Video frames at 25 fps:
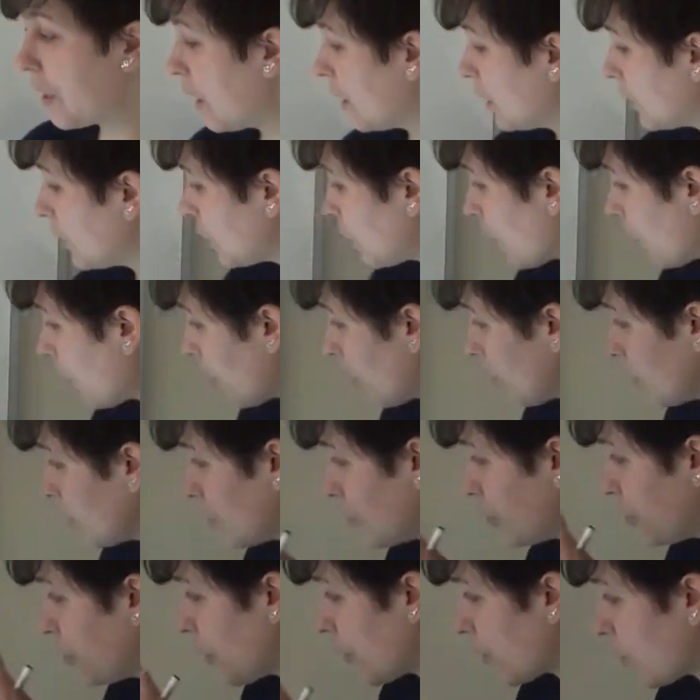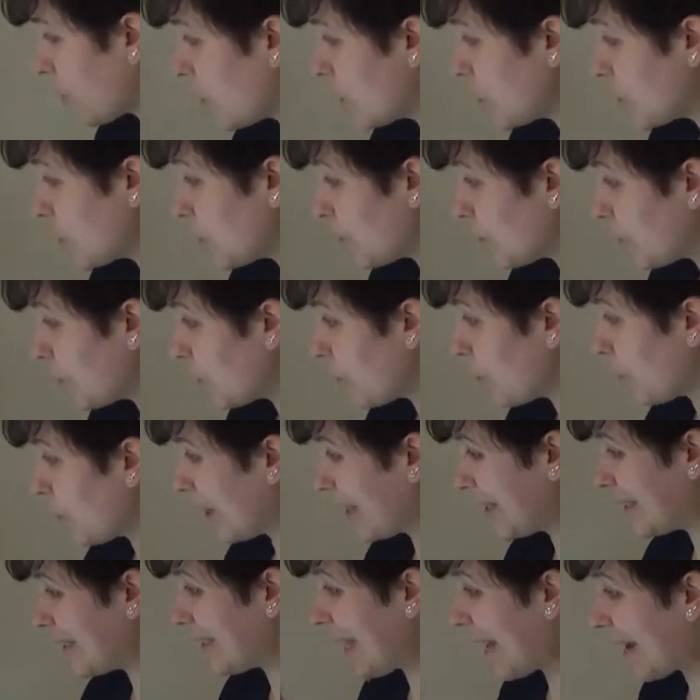So you are going to do
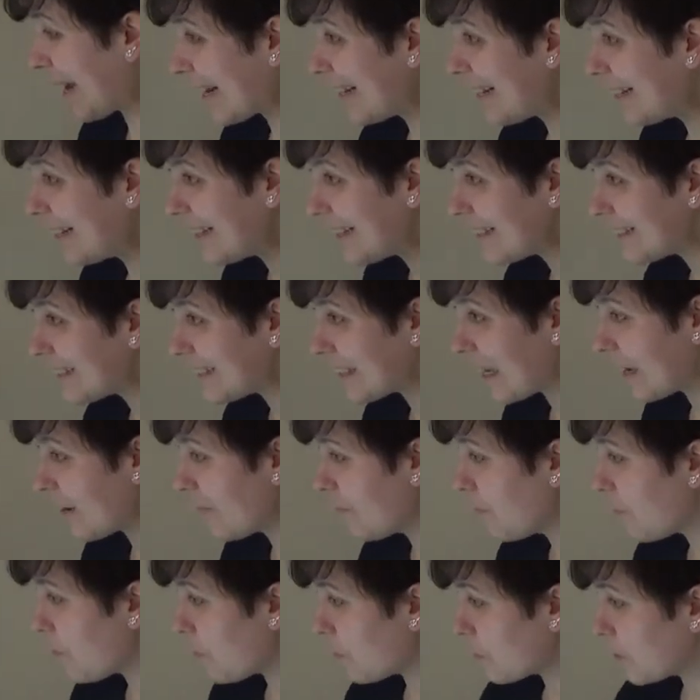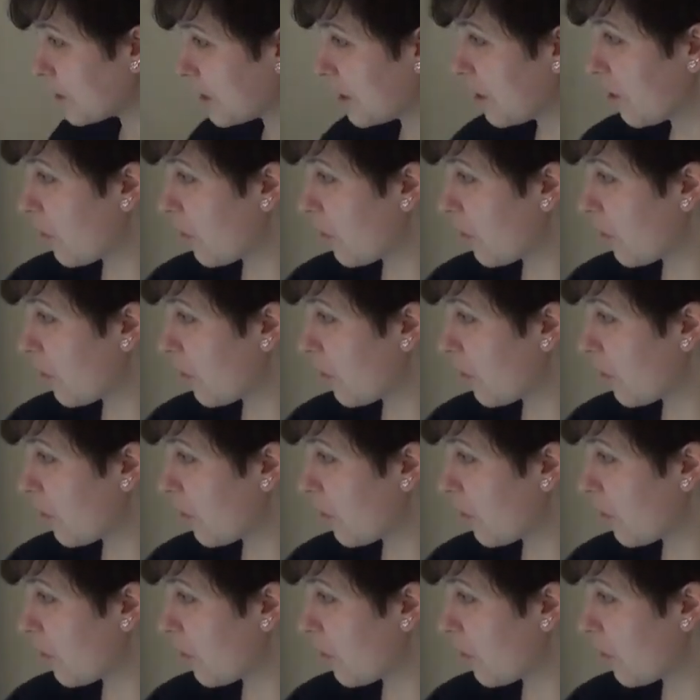exactly the same for the